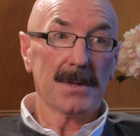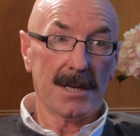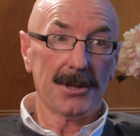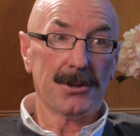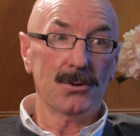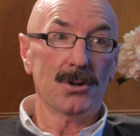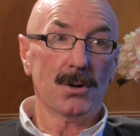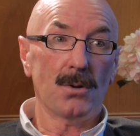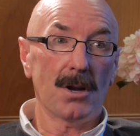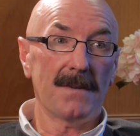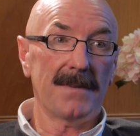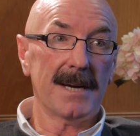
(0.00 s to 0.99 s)
get through the
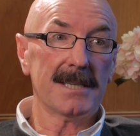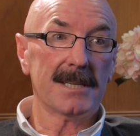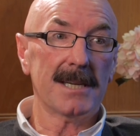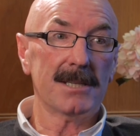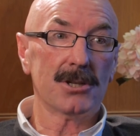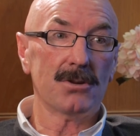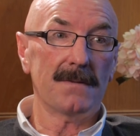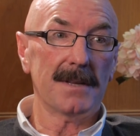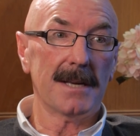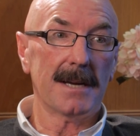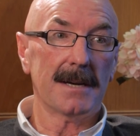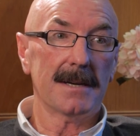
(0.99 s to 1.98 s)
qualifying stages
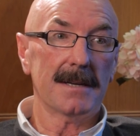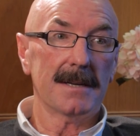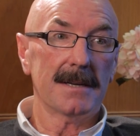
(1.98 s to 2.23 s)
over there.